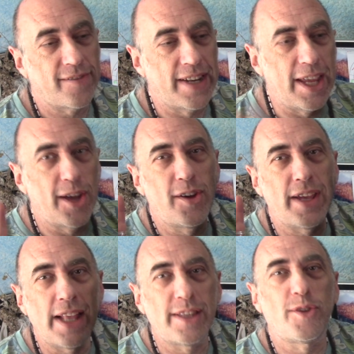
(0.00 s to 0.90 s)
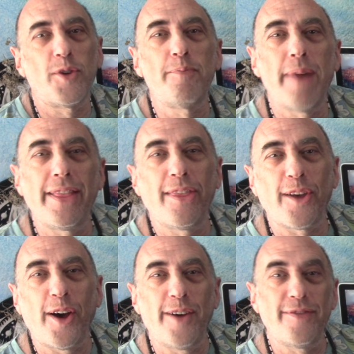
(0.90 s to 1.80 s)
Leo, it's your
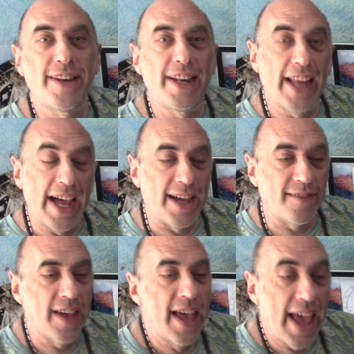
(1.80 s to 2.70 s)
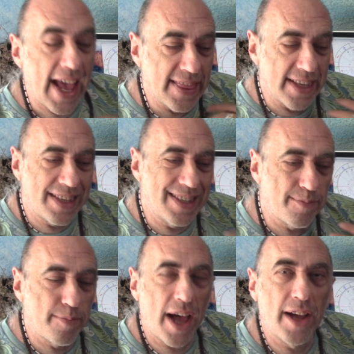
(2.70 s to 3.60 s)
month of love. And this is
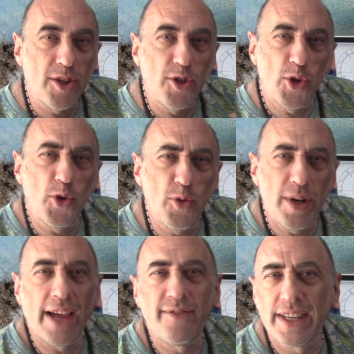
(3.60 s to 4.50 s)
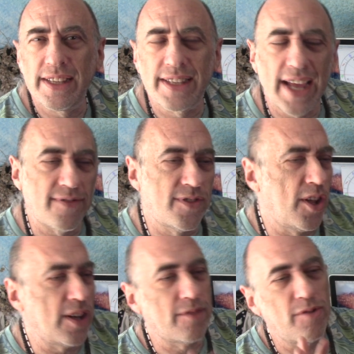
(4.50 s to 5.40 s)
about you loving stuff,
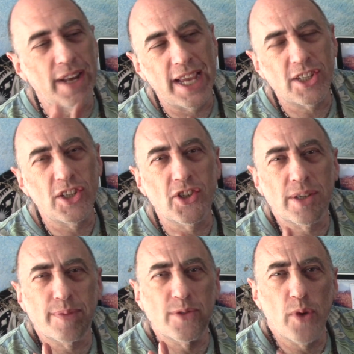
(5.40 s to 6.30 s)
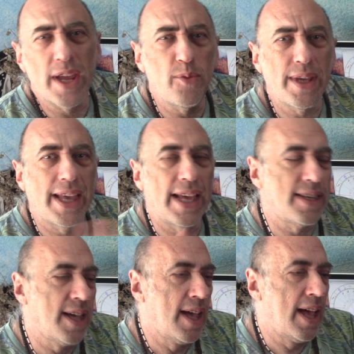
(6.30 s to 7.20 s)
not relationships where we
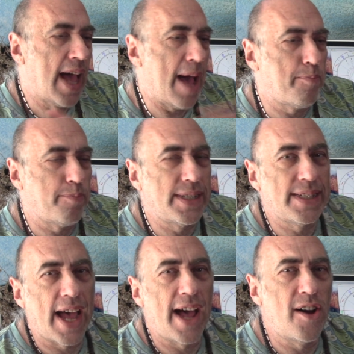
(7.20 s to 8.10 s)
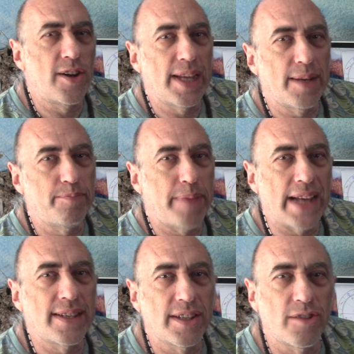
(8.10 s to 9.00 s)
get up and down and
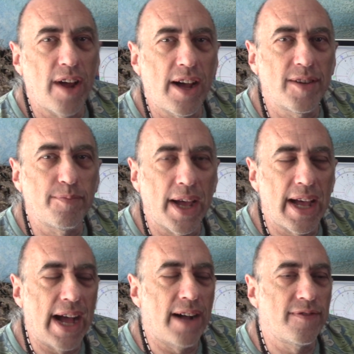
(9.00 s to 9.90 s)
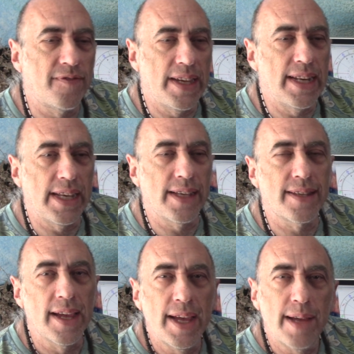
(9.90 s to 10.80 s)
battered around by our
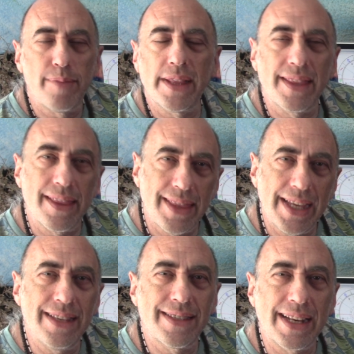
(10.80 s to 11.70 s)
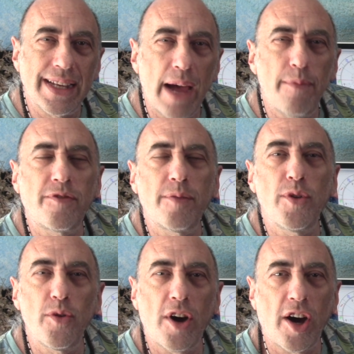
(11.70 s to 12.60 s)
feelings, but the things that come from
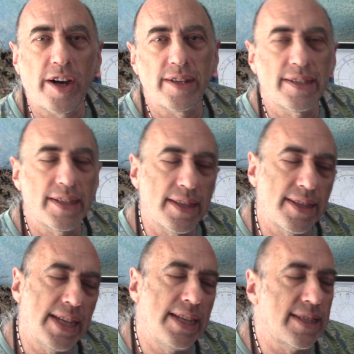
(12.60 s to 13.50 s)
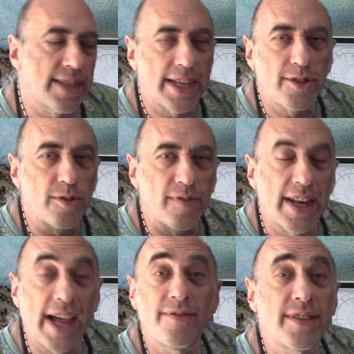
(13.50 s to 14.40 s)
your heart, the things that you've
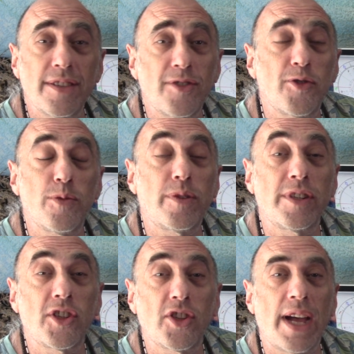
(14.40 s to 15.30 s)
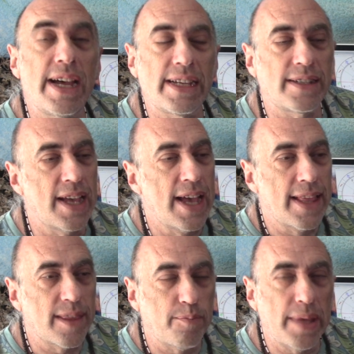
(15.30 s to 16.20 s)
loved since you were a child,
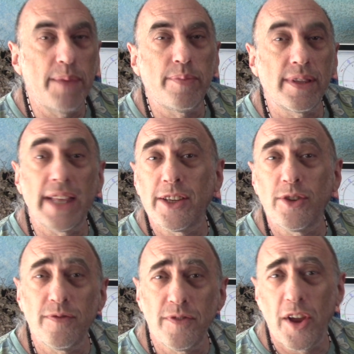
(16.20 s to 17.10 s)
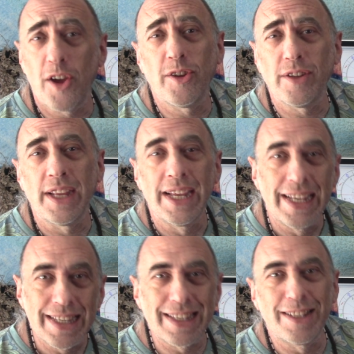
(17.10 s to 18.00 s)
the people that you've known
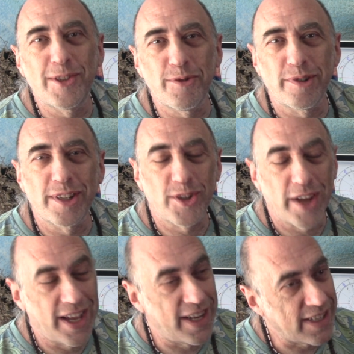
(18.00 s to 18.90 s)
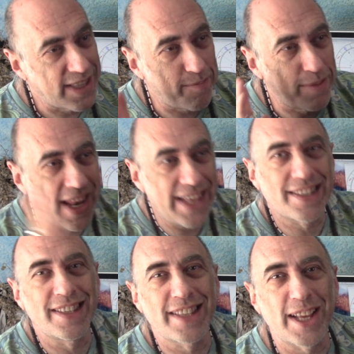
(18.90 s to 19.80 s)
since you were a child, and the
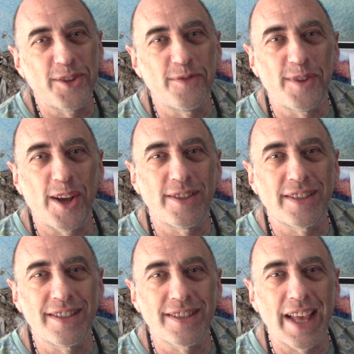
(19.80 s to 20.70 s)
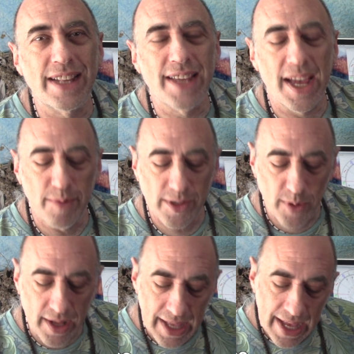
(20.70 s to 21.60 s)
places that you've known since that time as
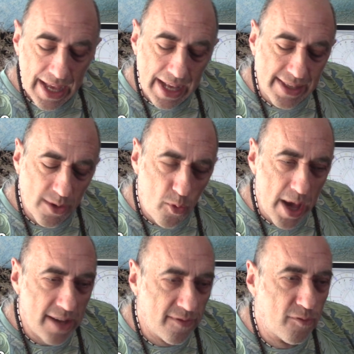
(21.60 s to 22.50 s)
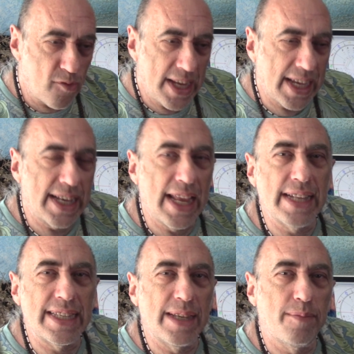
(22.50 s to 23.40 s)
well. It's a way of
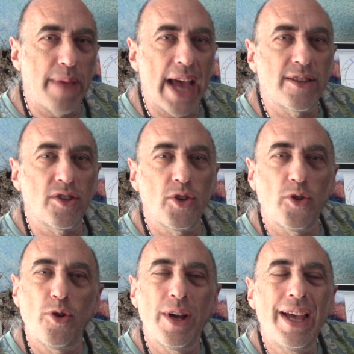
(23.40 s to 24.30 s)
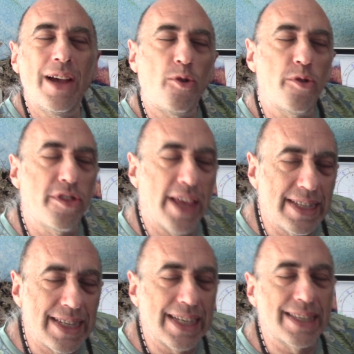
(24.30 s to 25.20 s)
reconnecting back to your
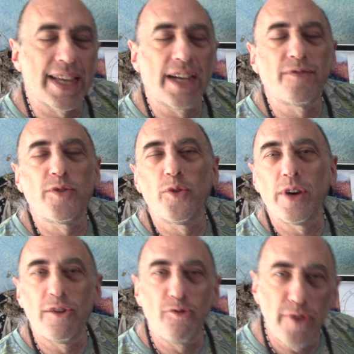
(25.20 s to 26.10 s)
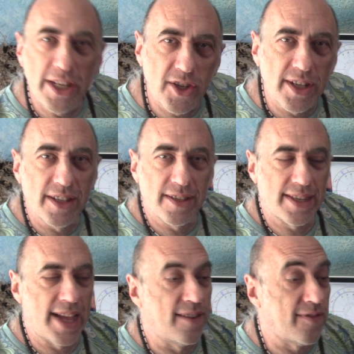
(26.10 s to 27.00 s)
authentic self, your original
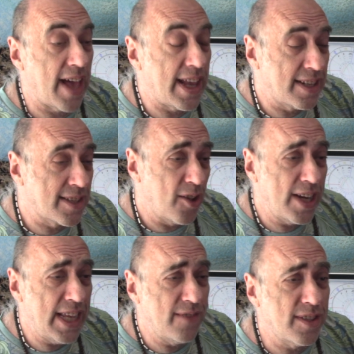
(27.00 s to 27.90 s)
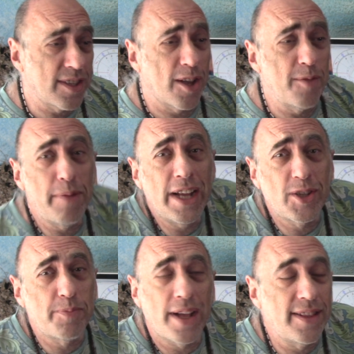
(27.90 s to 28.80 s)
self, and it's not even so
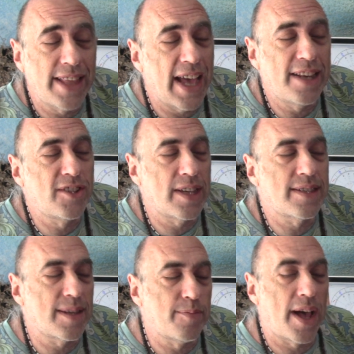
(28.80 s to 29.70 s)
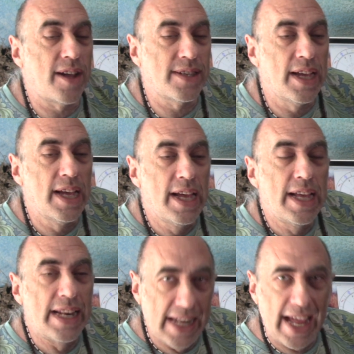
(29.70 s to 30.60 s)
much about that, just about
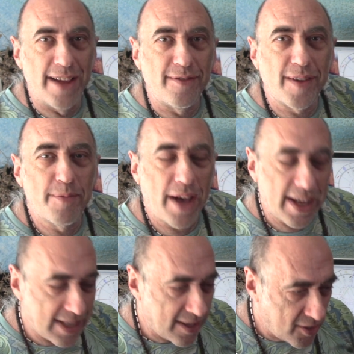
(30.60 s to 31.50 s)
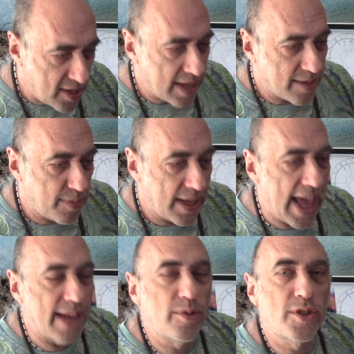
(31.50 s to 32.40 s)
love, about just being
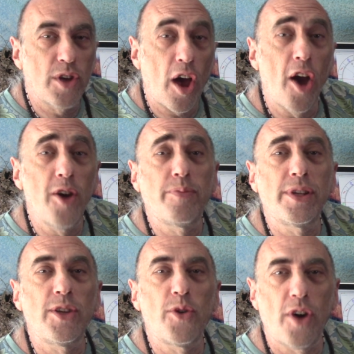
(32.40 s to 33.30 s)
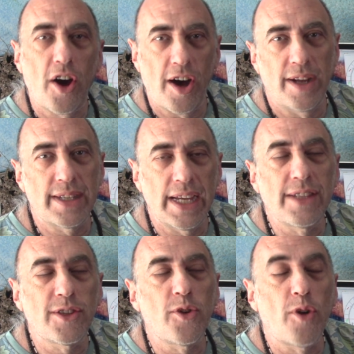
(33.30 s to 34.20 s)
able to open your heart.
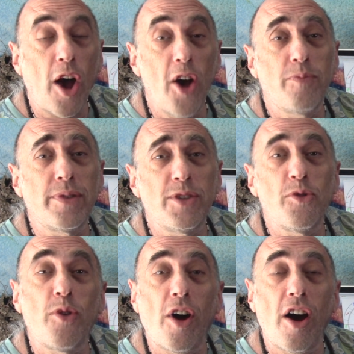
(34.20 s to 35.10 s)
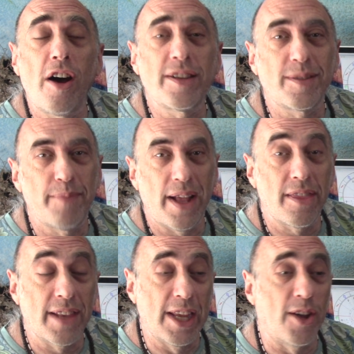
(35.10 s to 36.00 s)
It's your open your heart
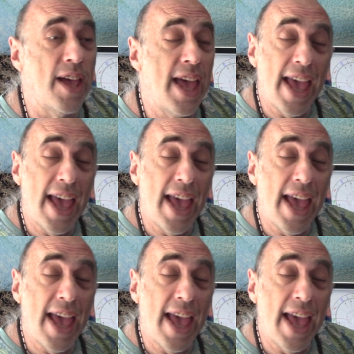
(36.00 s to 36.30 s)
month, Leo.